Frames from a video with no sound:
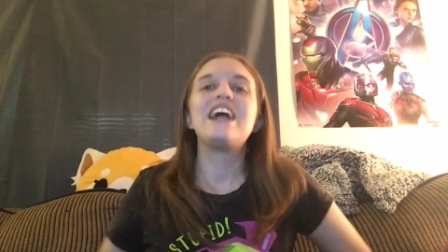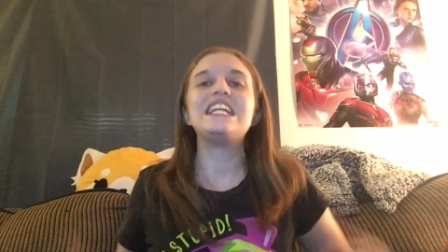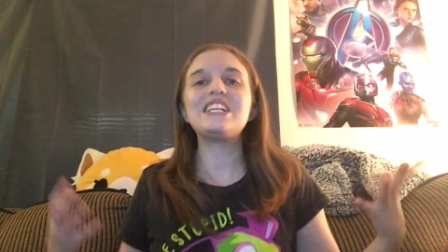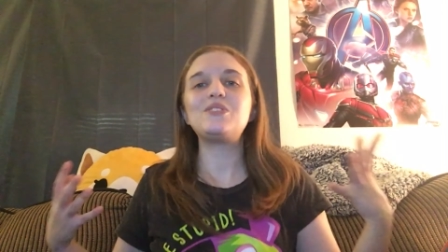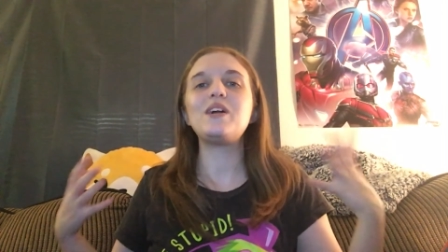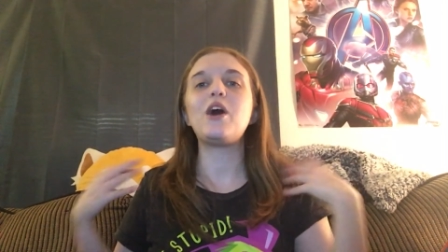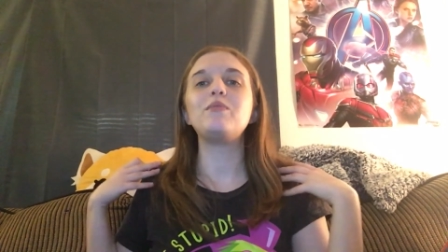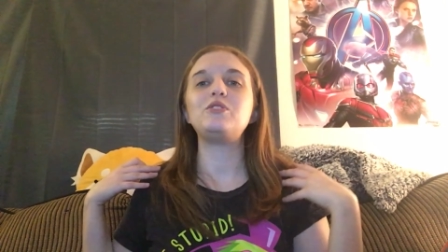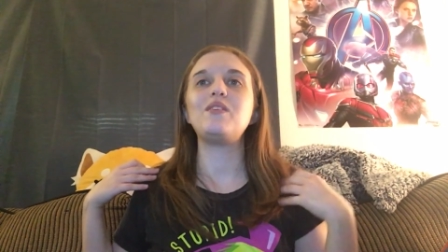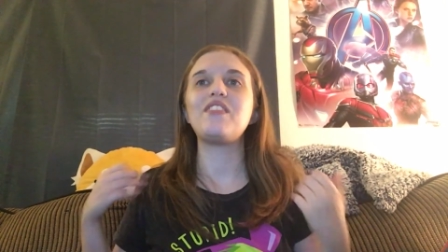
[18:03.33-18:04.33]
next week I'll
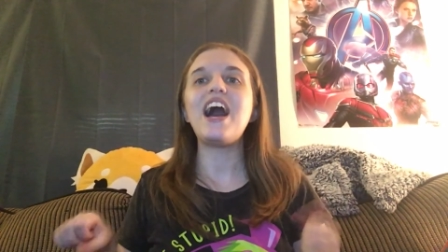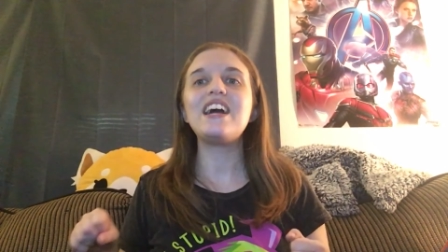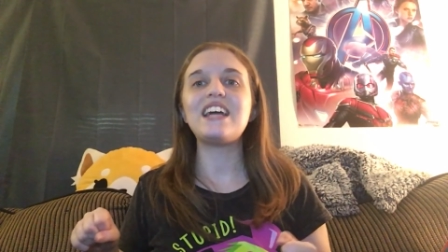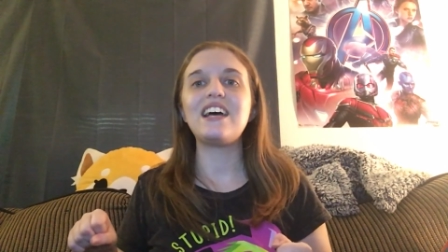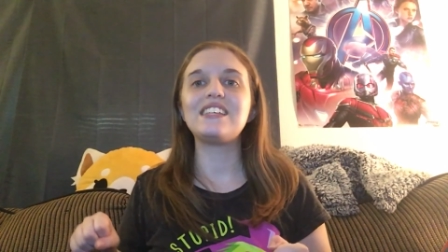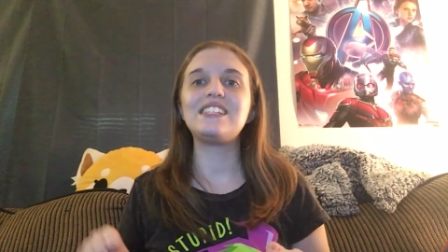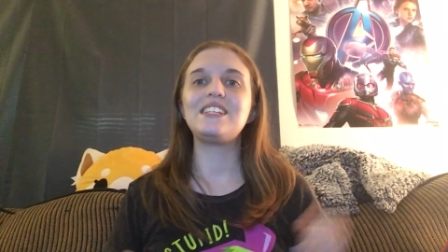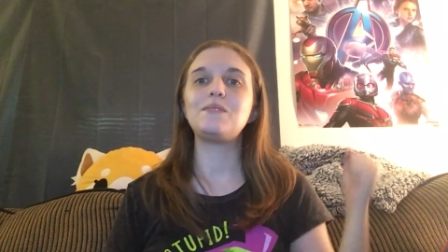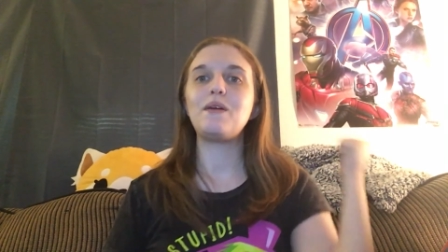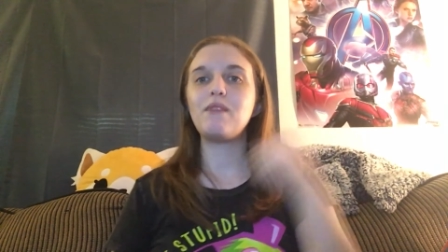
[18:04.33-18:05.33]
be doing that
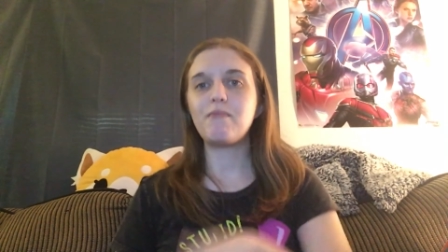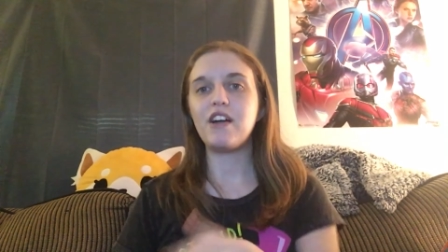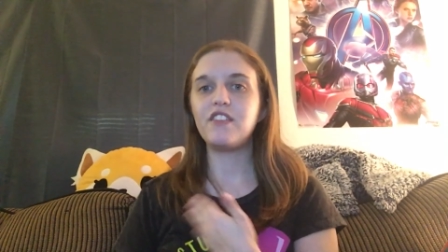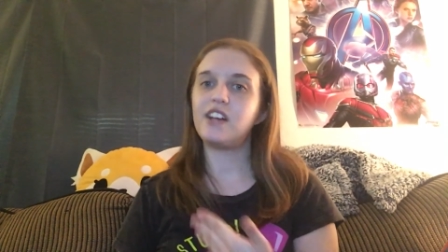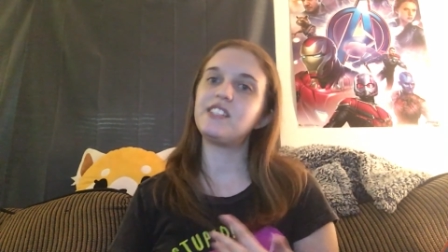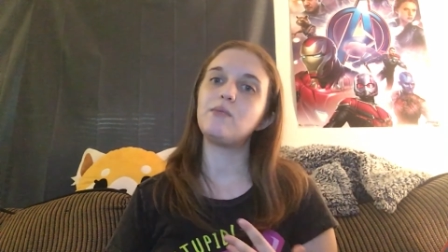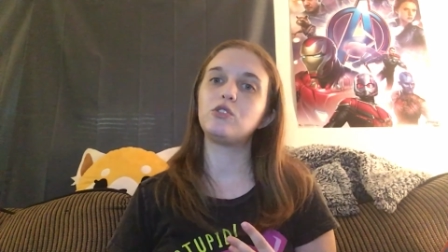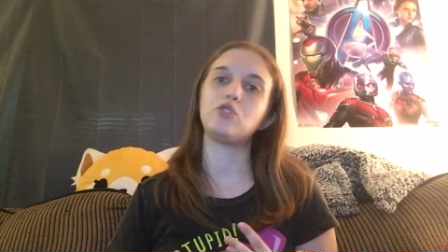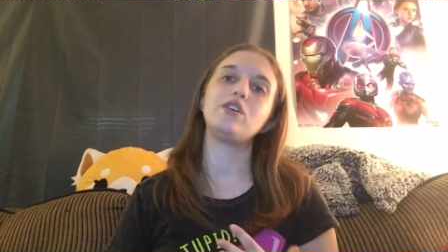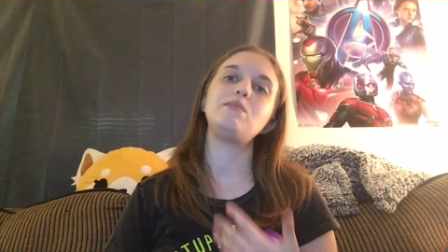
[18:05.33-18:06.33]
analysis. Maybe my fiance will
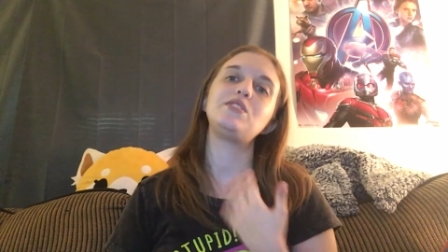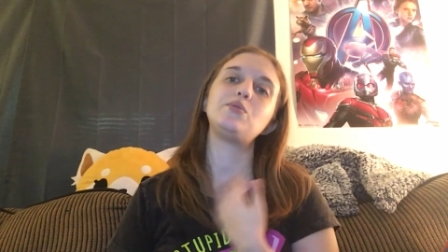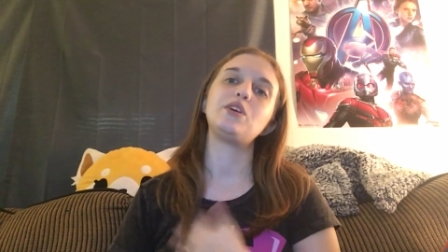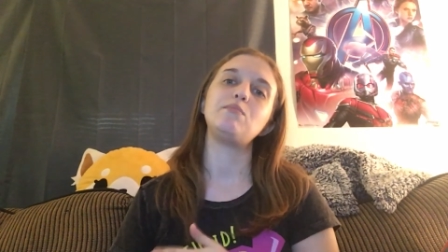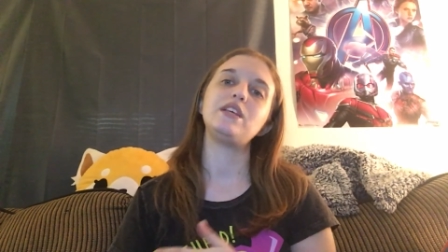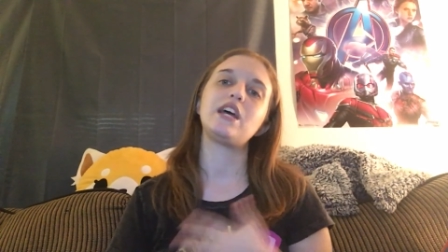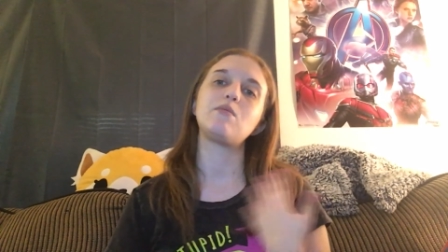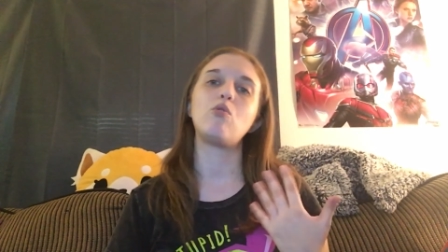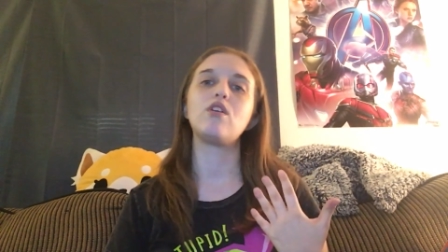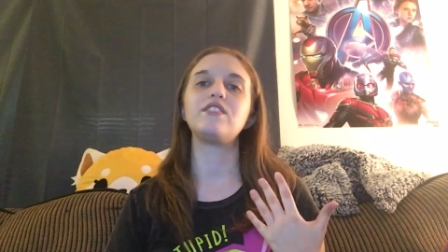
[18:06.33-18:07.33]
join me so it can be like
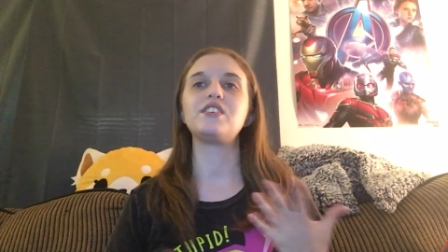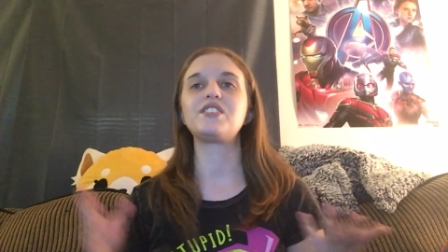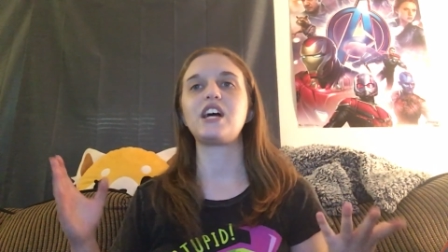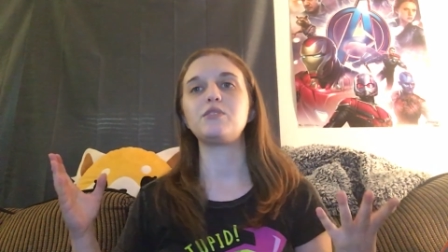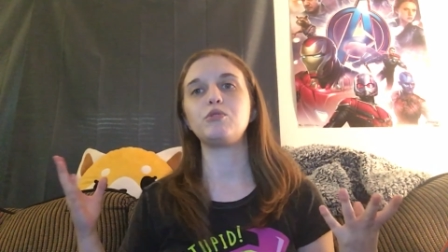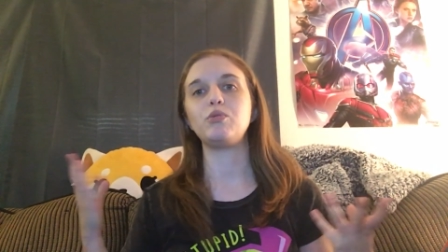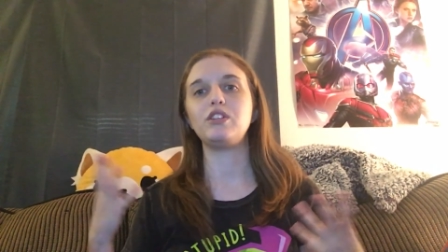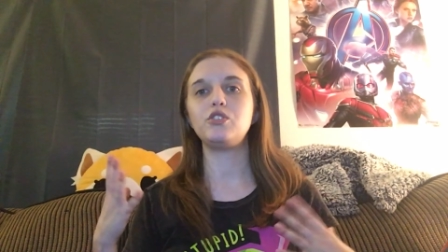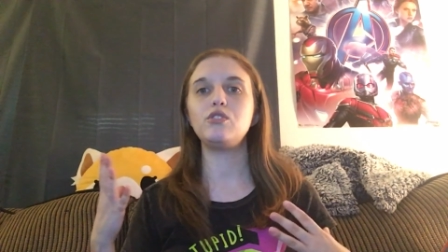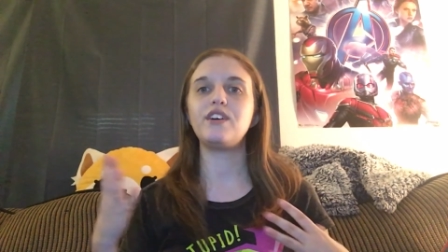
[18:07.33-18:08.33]
more of a discussion between
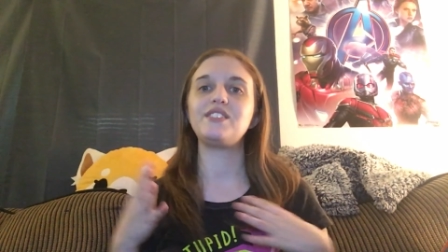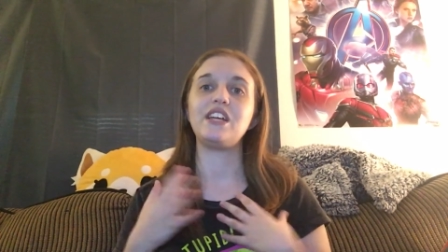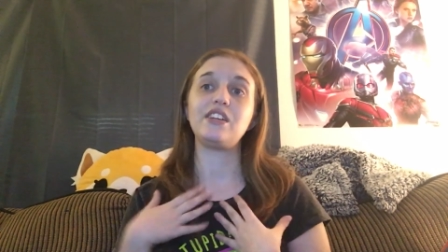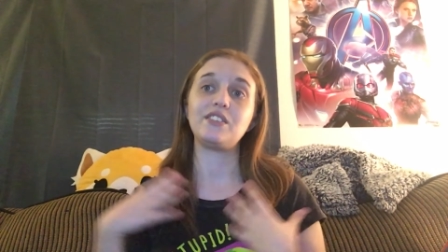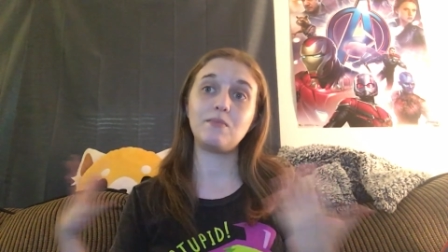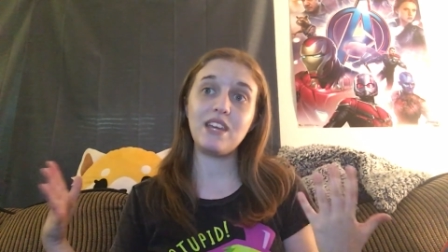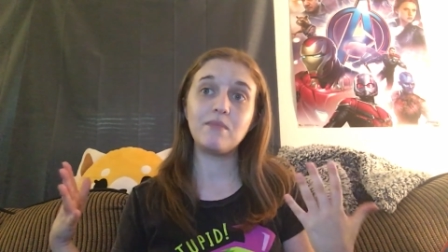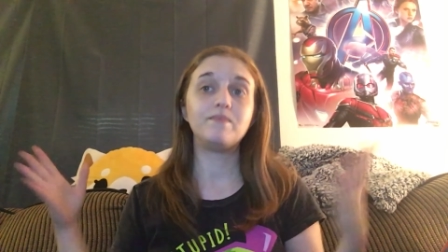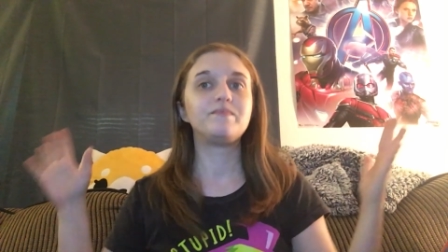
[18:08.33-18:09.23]
the two of us and just me.